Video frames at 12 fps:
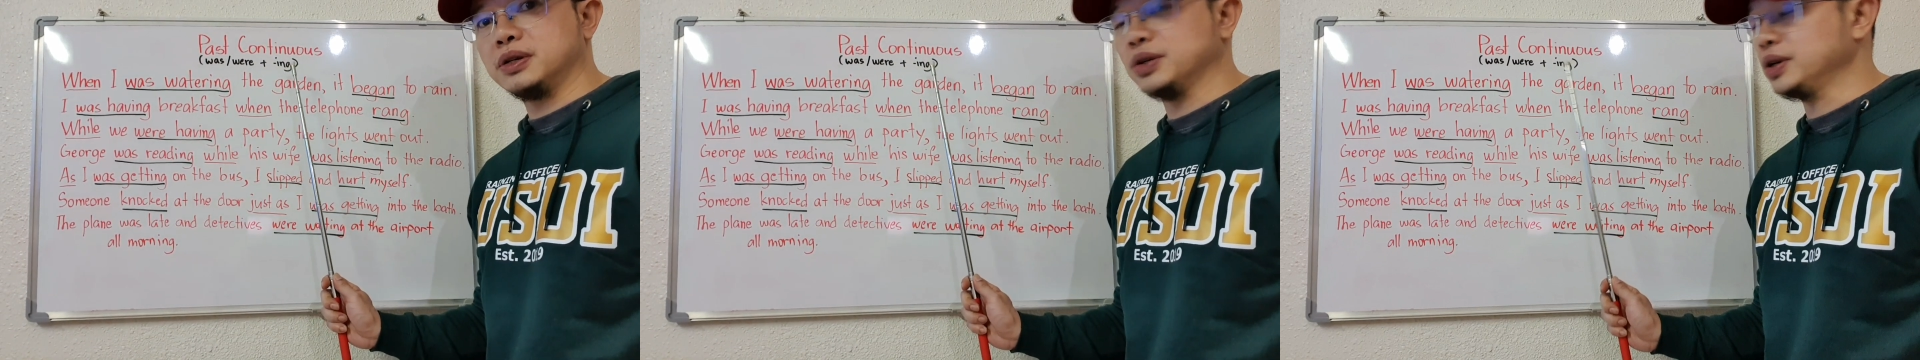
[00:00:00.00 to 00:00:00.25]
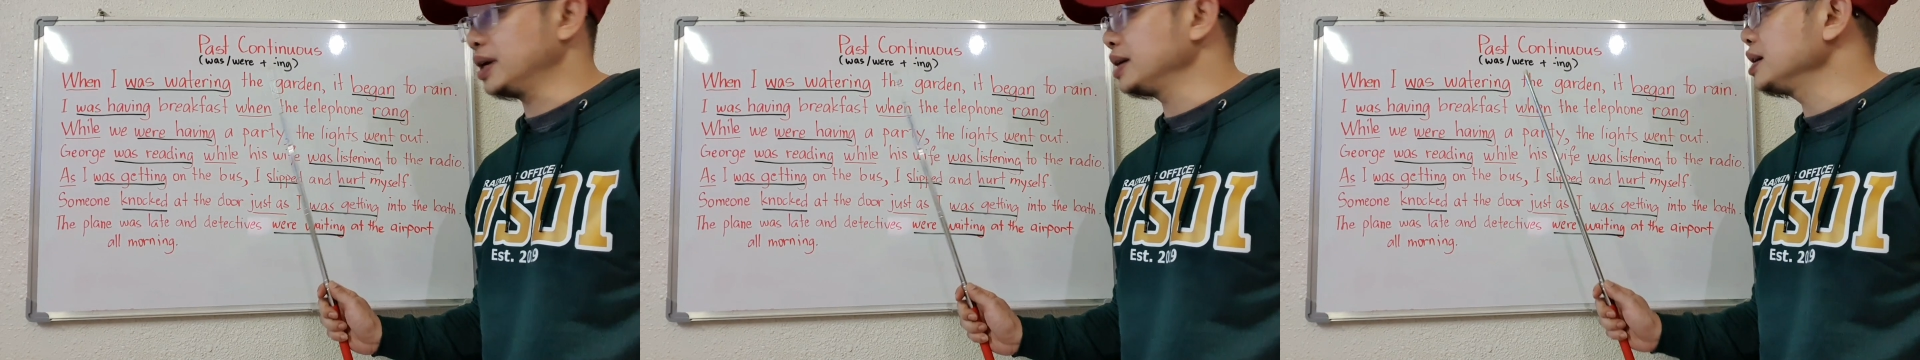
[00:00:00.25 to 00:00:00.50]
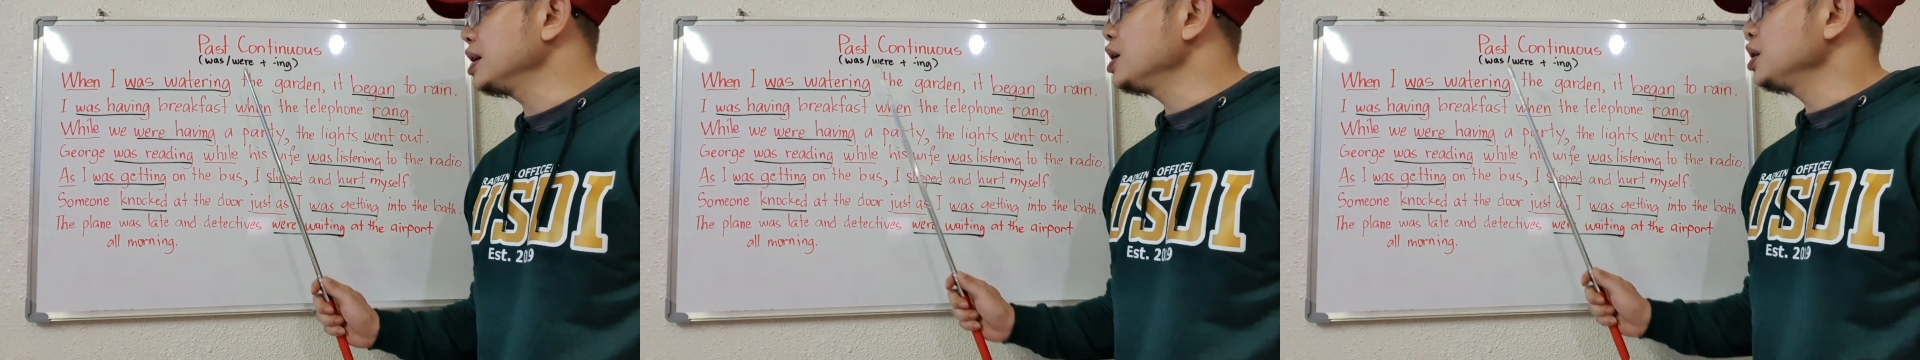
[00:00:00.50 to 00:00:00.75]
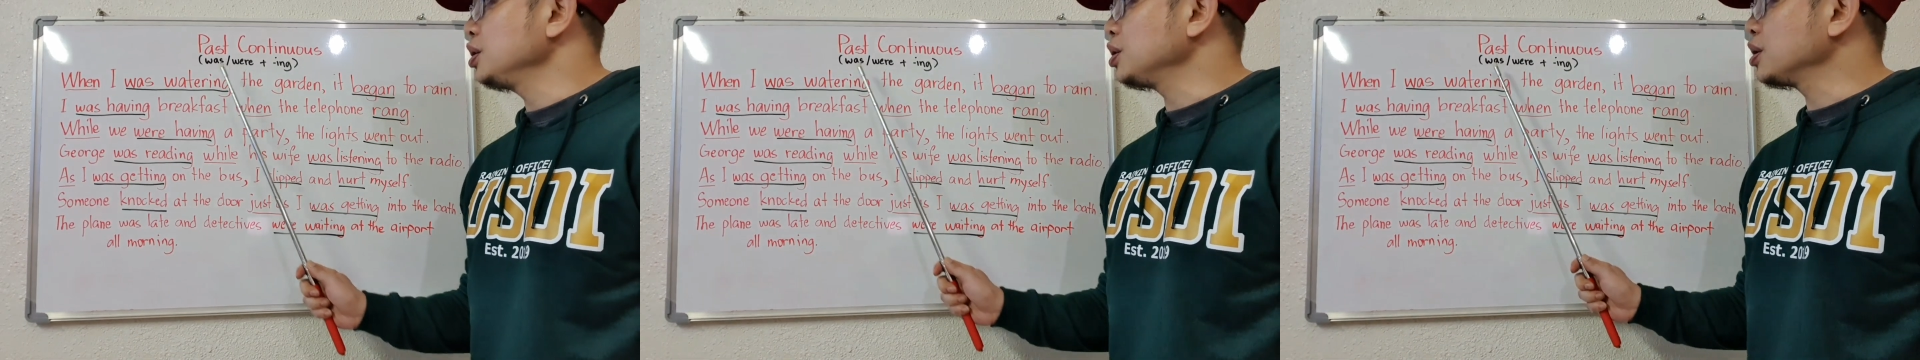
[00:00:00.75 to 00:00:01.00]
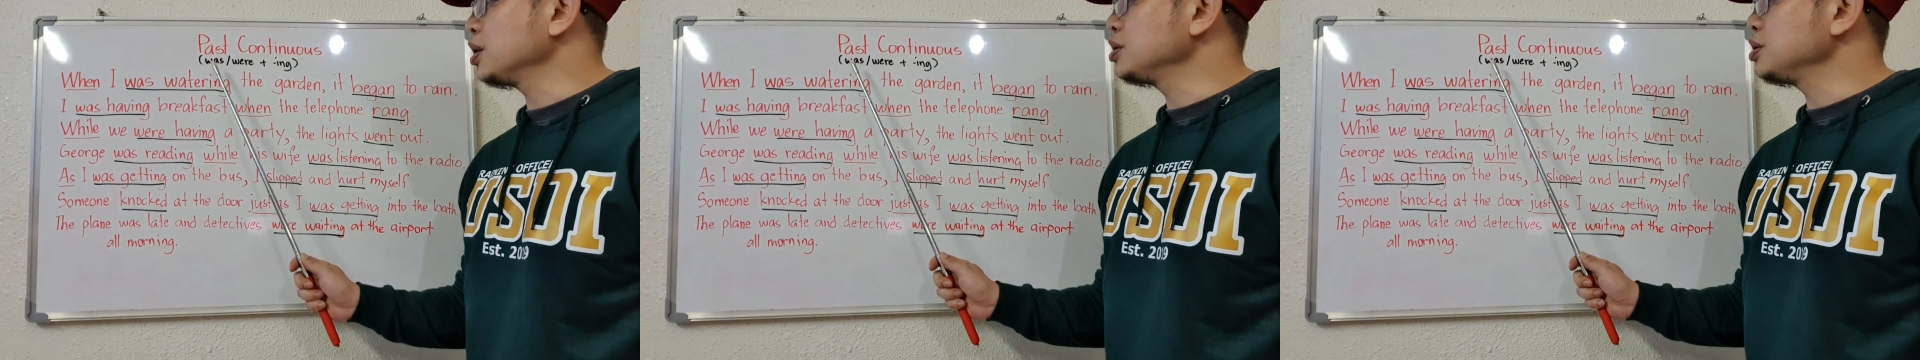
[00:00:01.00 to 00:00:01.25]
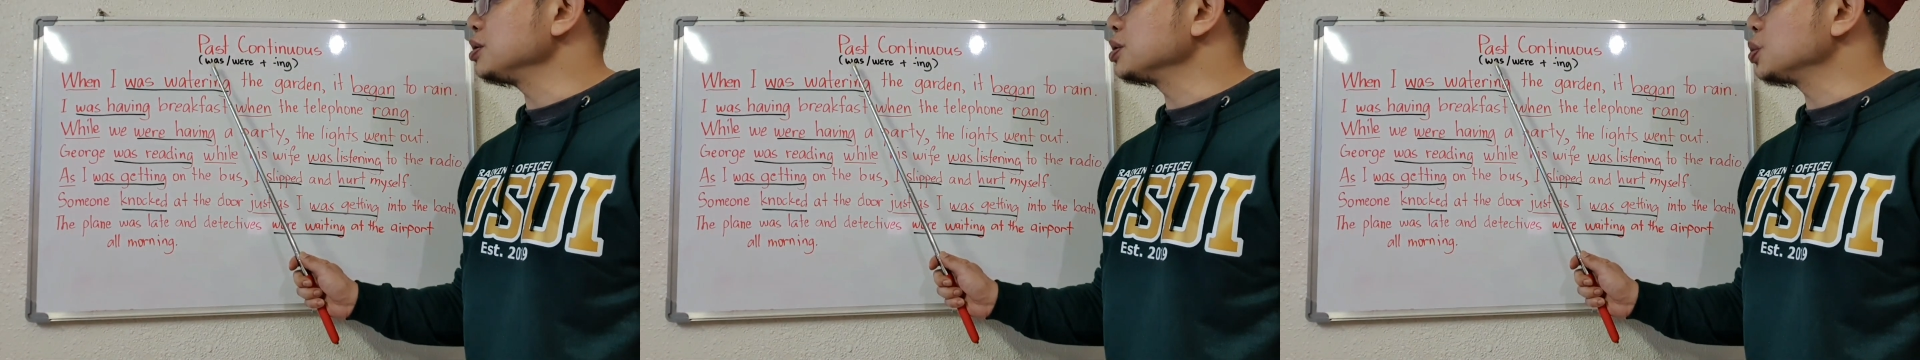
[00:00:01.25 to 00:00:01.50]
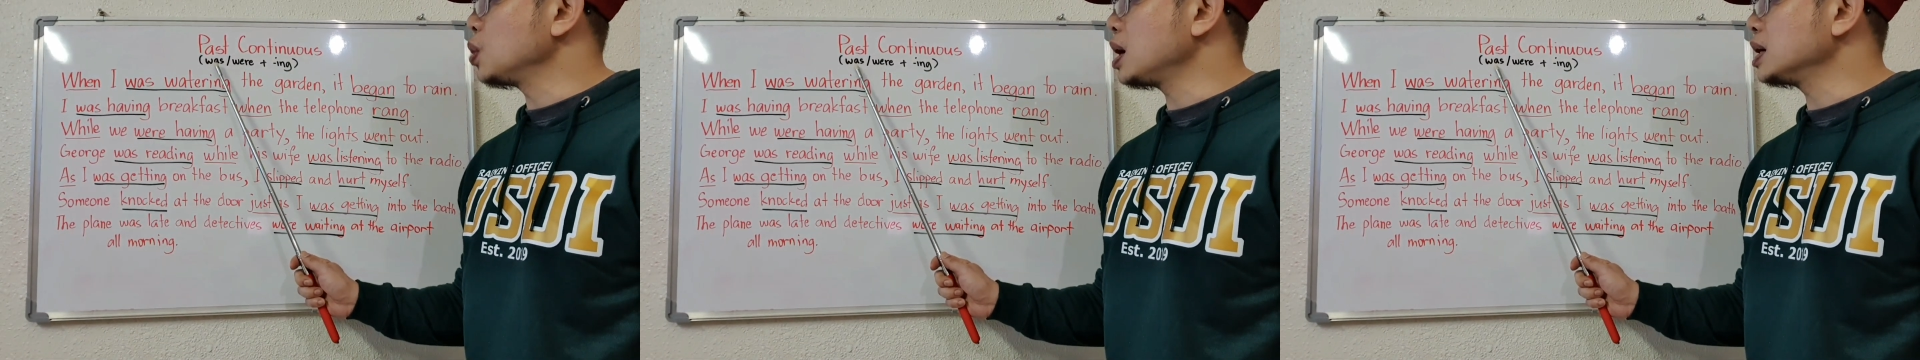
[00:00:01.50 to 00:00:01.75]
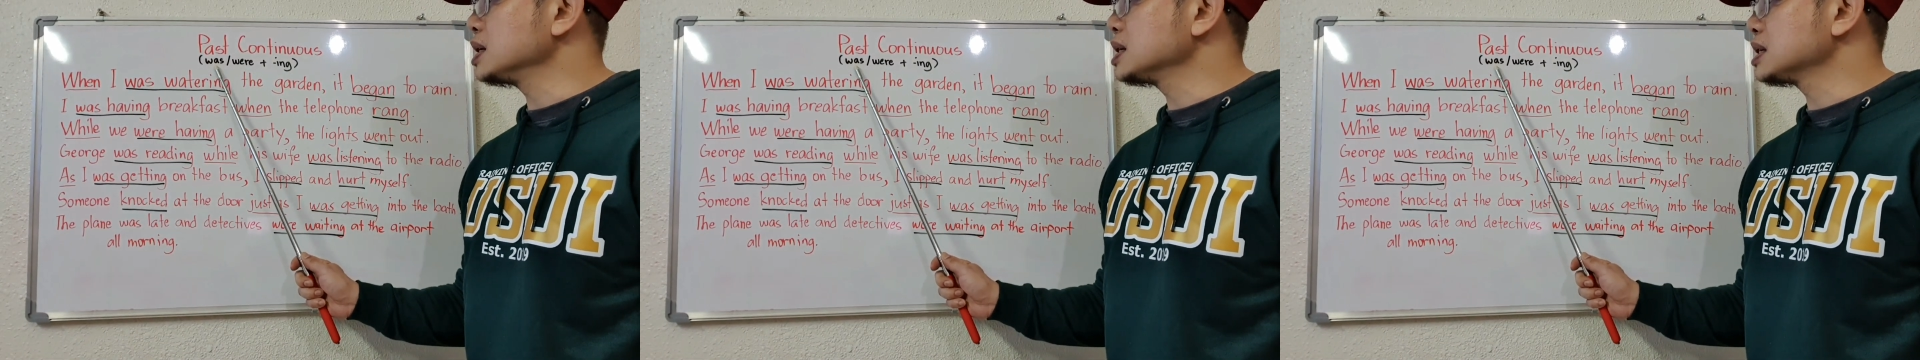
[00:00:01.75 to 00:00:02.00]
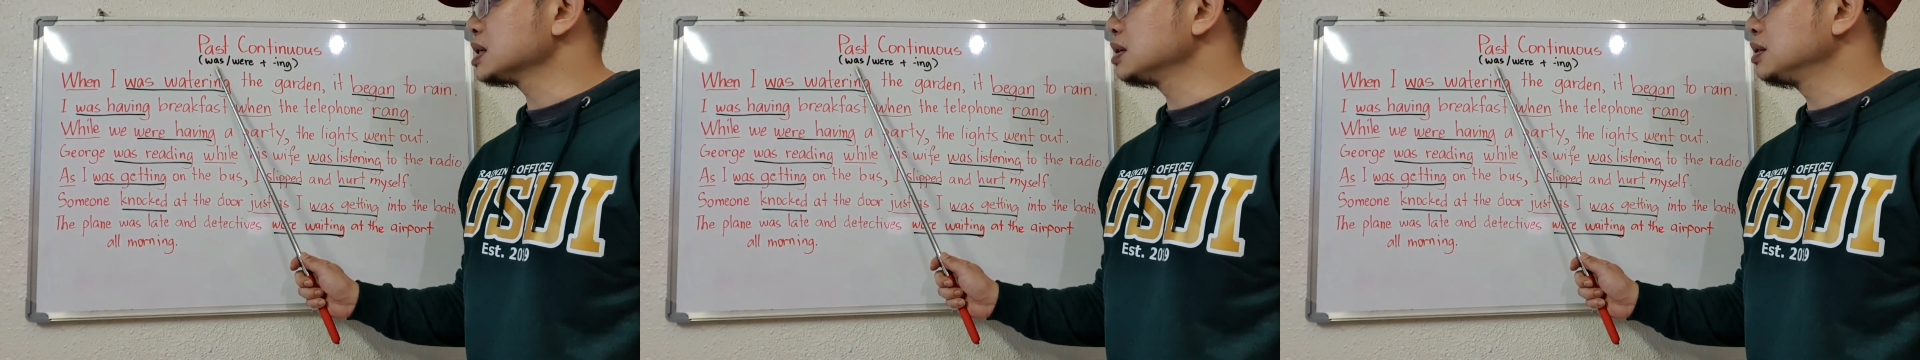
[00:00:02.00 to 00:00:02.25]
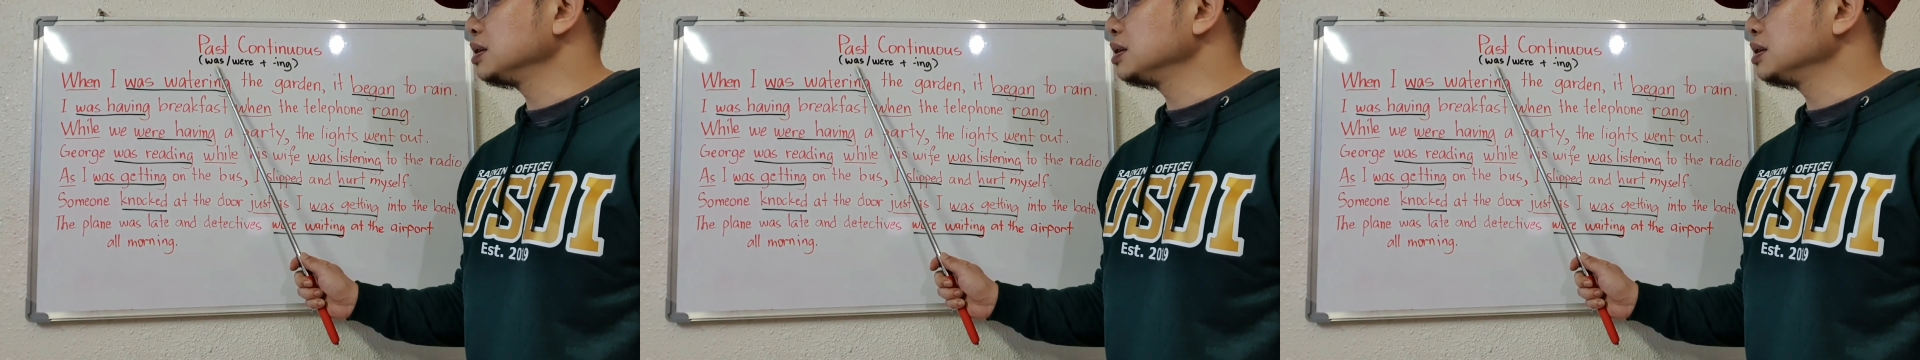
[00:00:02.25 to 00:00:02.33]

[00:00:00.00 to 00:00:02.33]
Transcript: Okay, you're going to use was